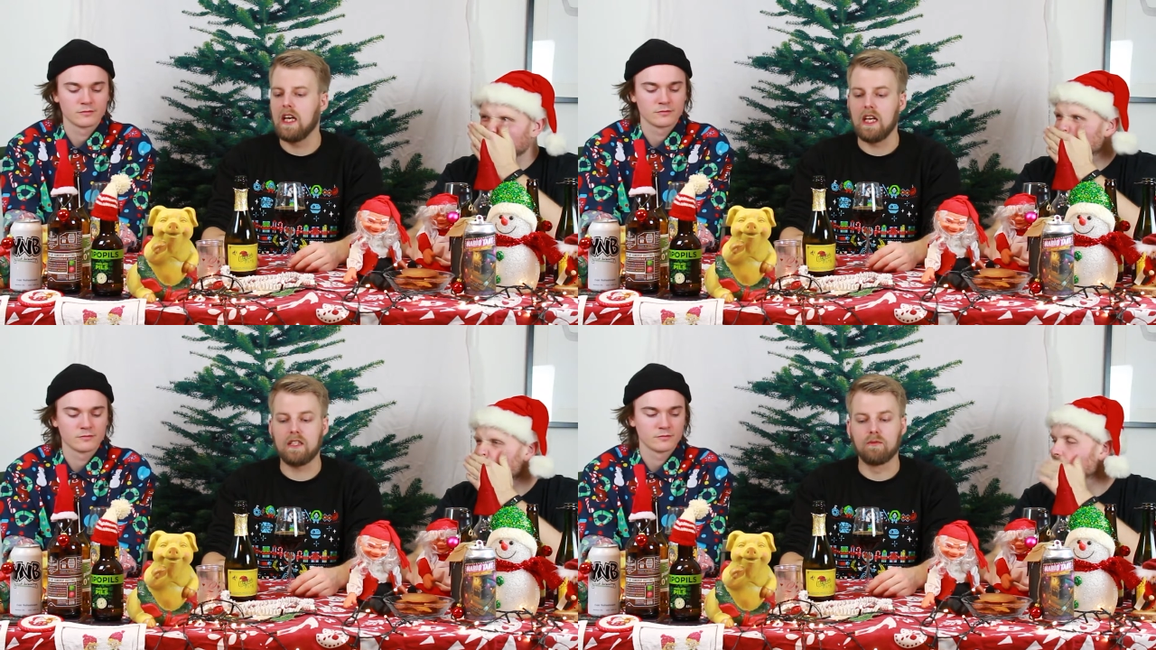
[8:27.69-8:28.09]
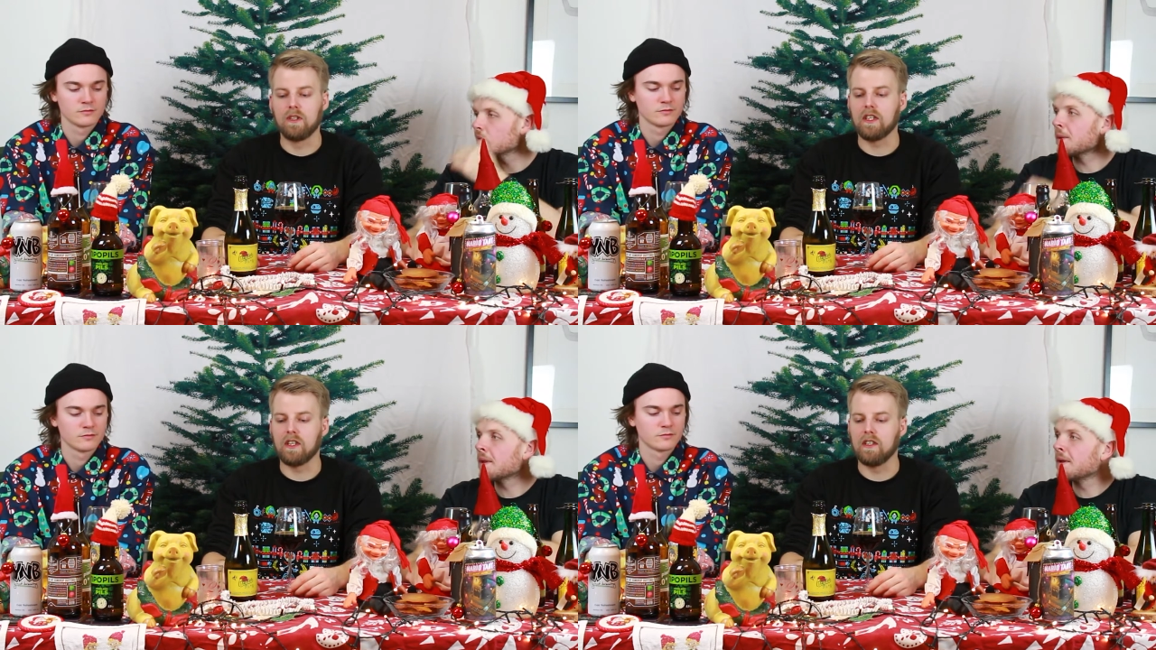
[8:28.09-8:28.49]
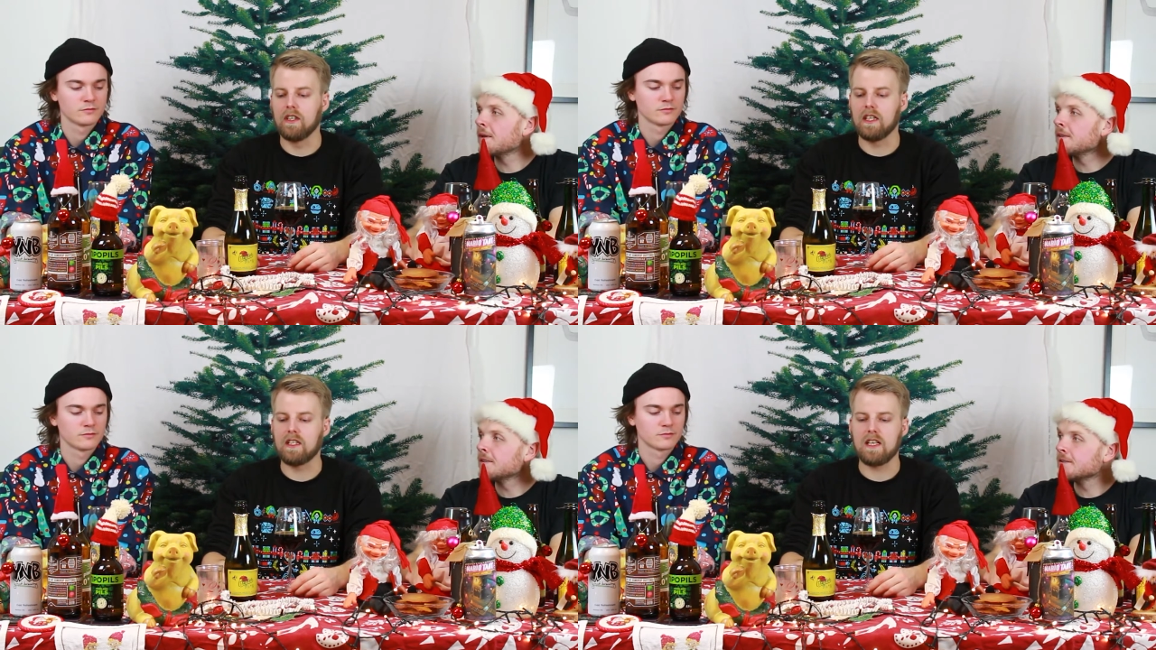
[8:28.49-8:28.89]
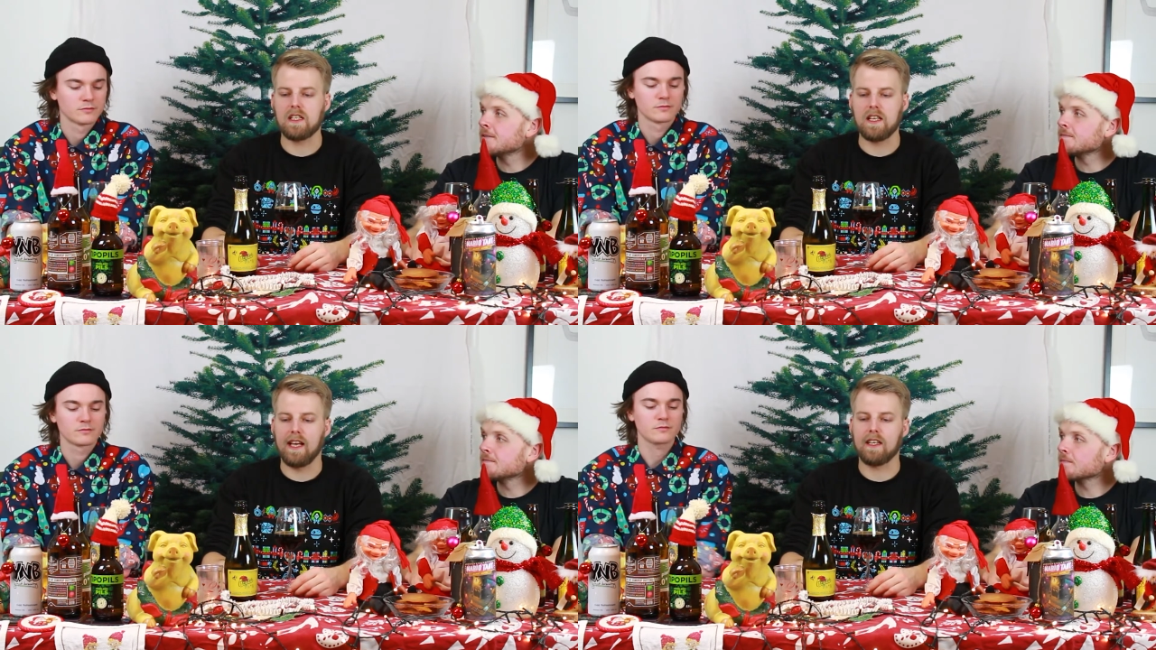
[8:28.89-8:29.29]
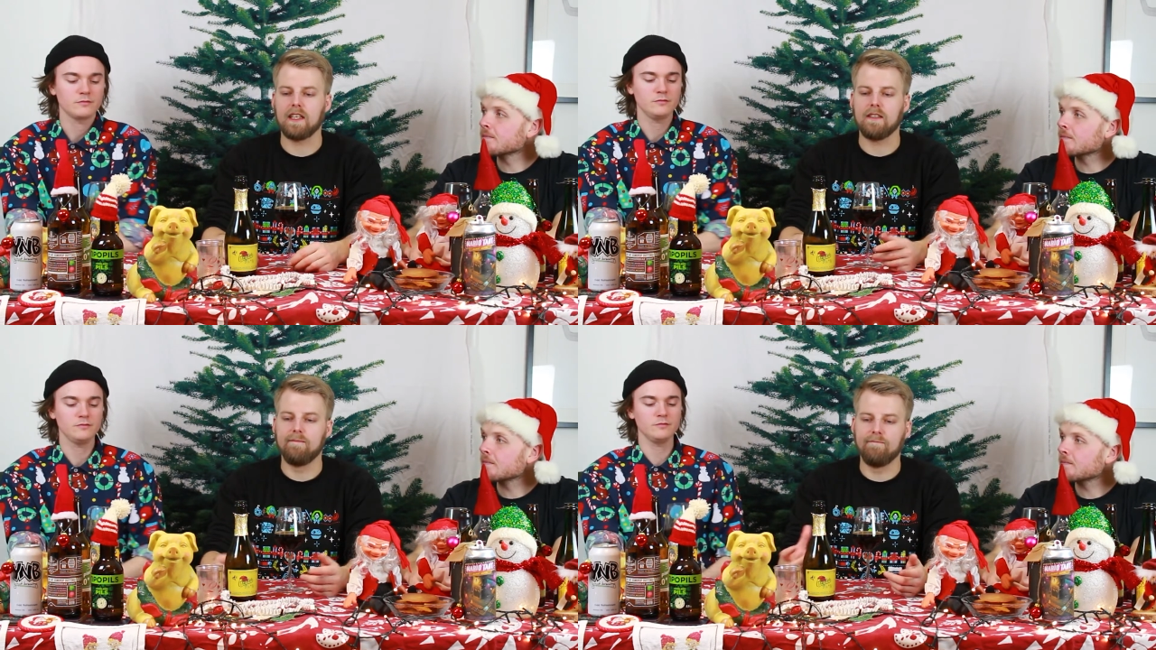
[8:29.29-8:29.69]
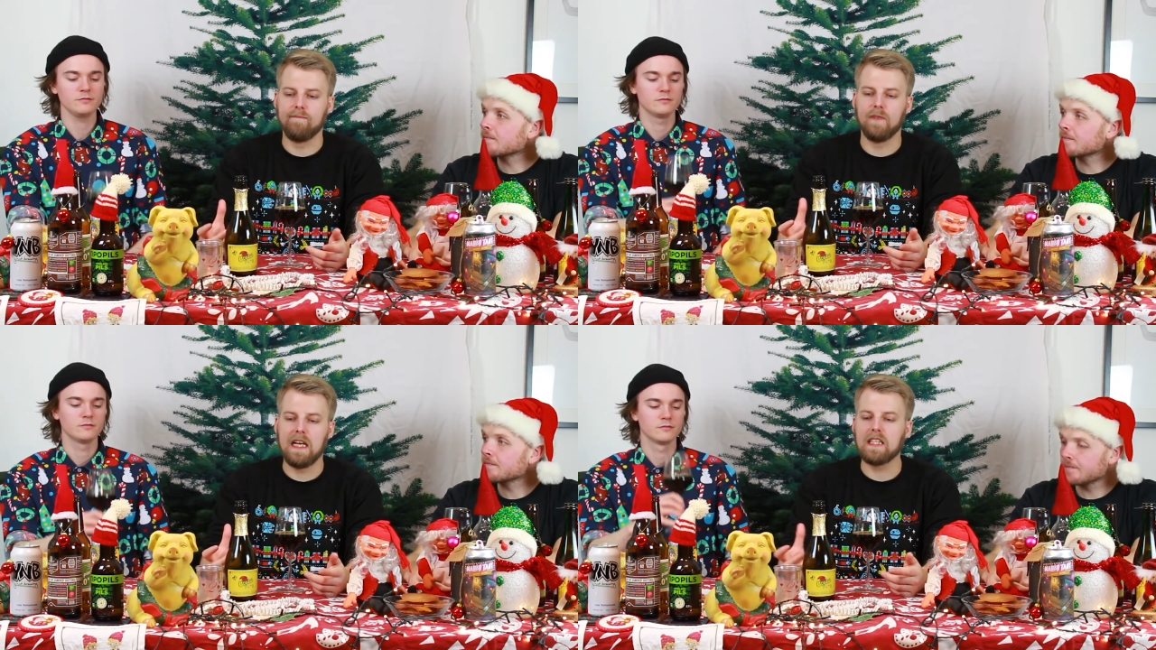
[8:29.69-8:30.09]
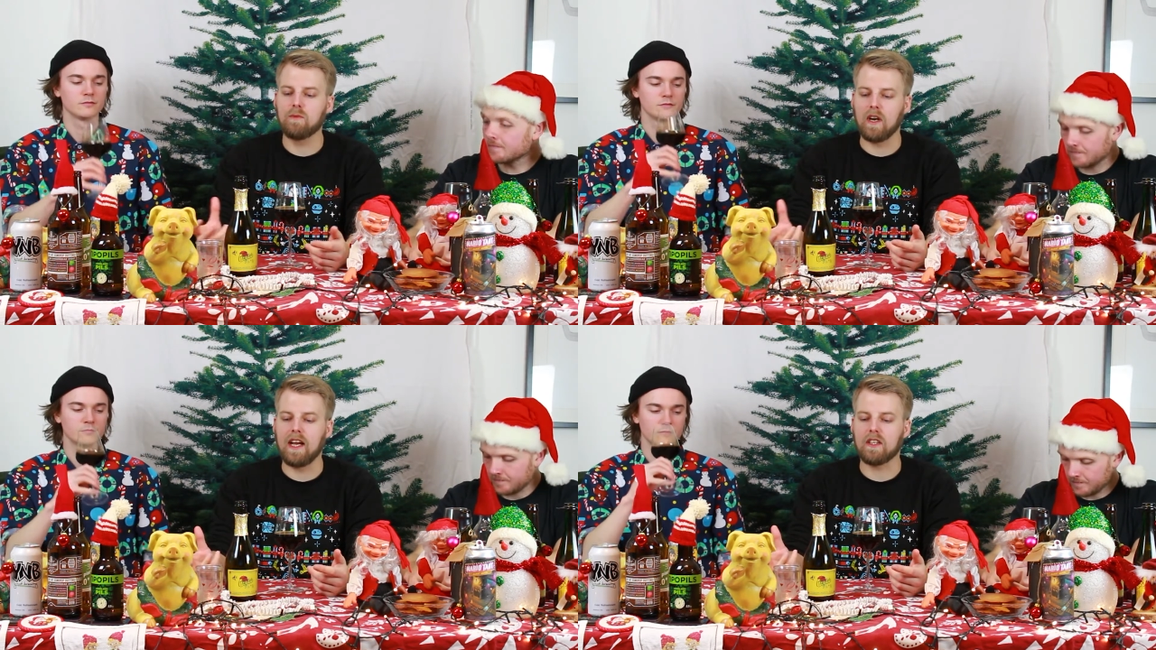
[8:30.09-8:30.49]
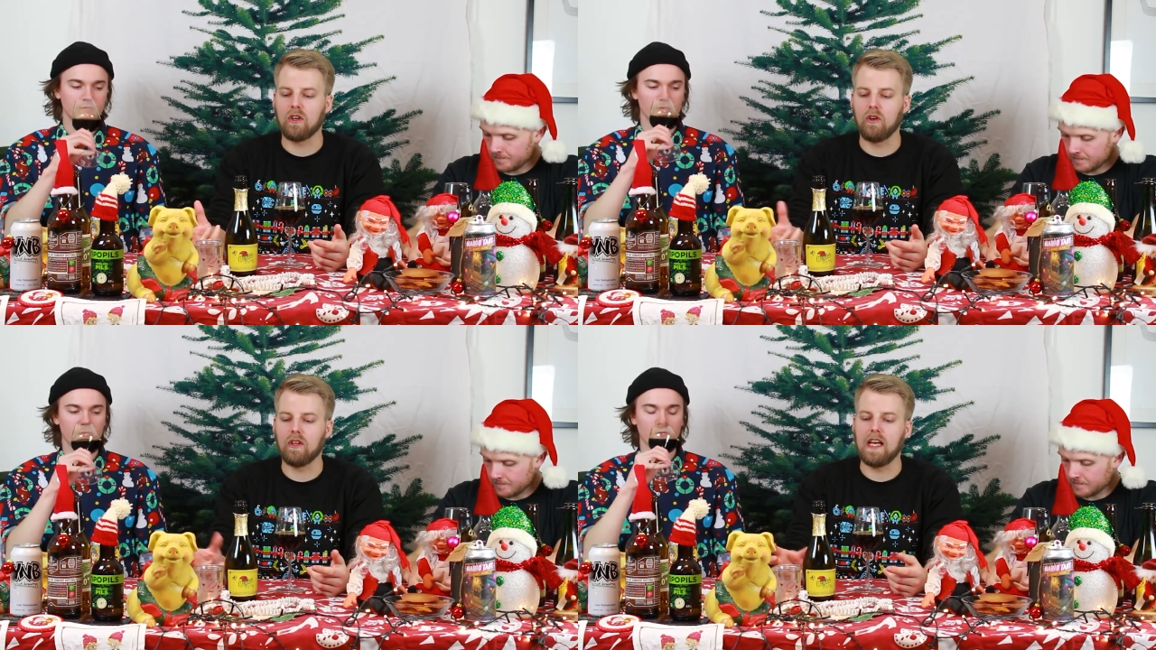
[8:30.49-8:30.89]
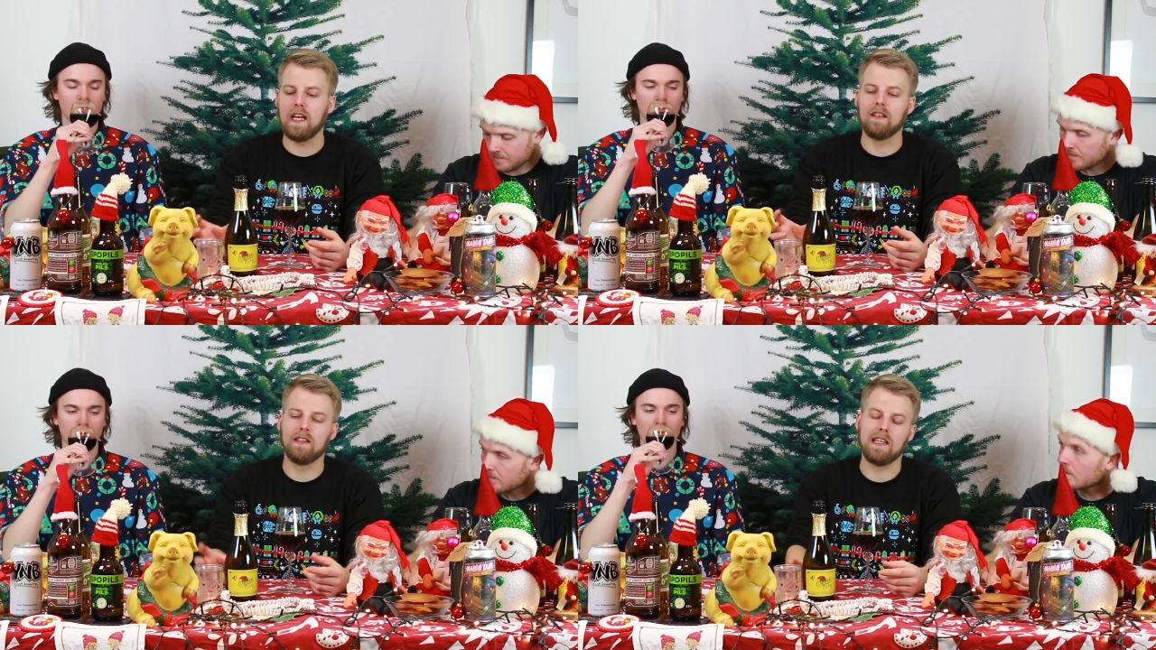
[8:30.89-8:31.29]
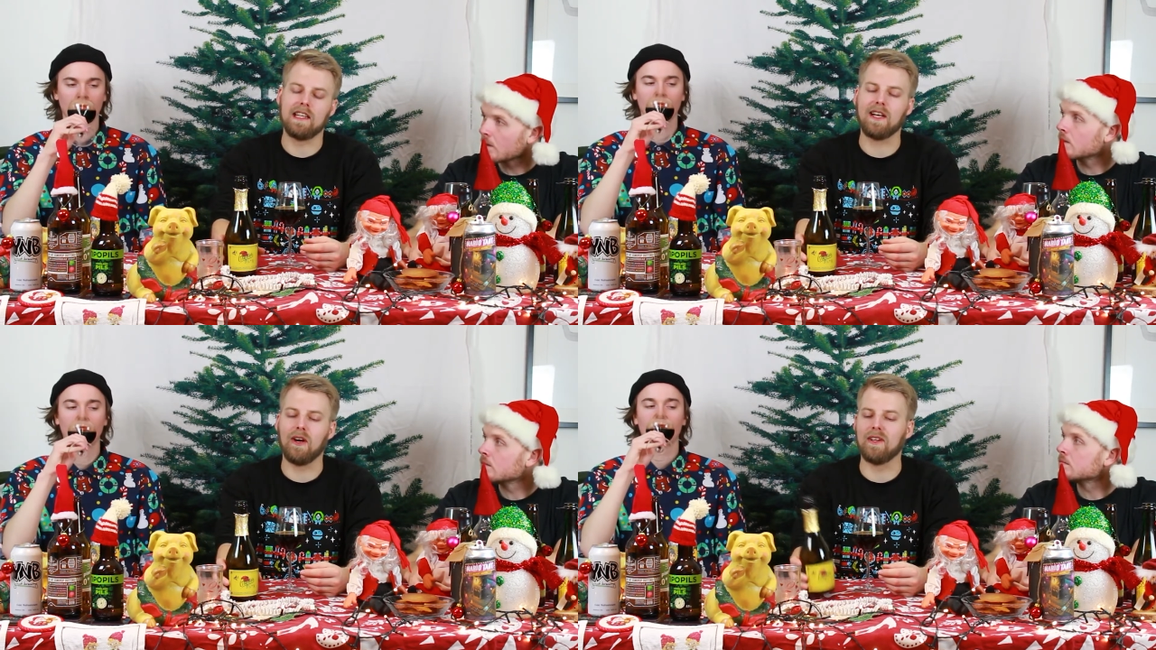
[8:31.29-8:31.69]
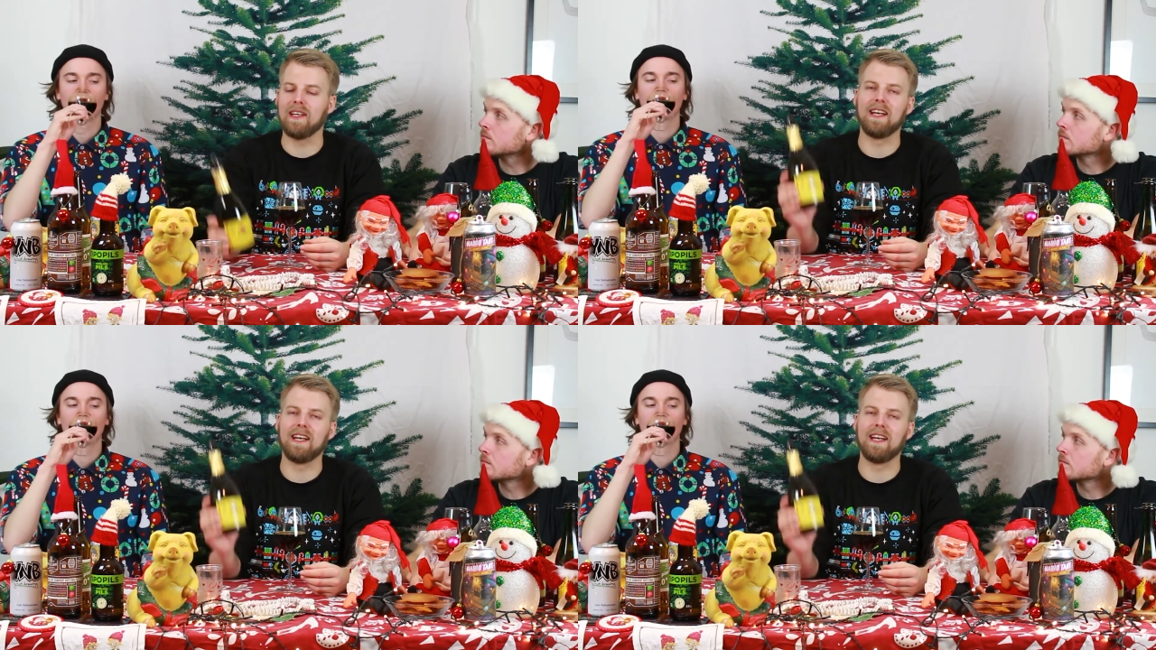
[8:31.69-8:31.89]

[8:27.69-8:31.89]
Speaker 1: It's really good. It's like, it's what I'd call, they call it